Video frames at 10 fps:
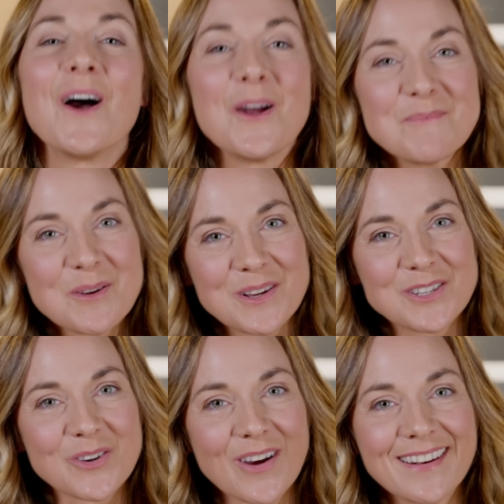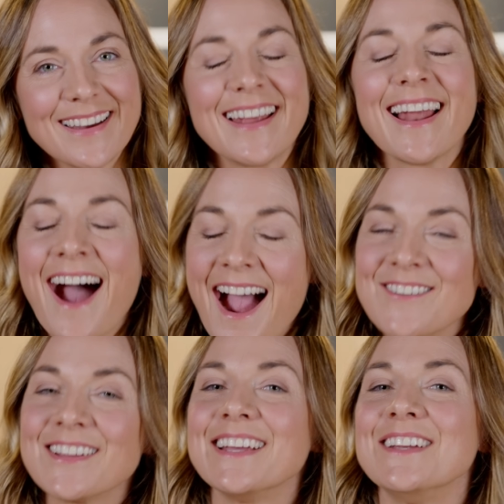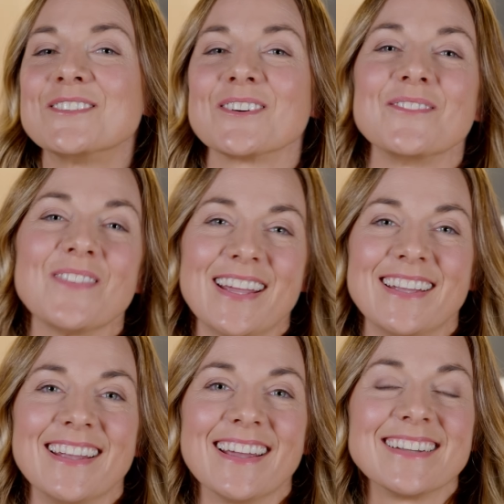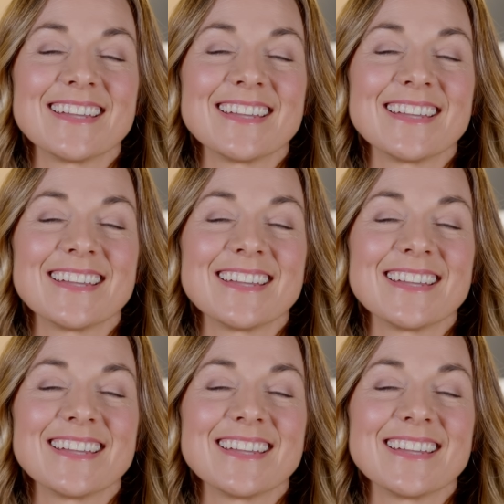hope you enjoyed it. I really enjoyed making it.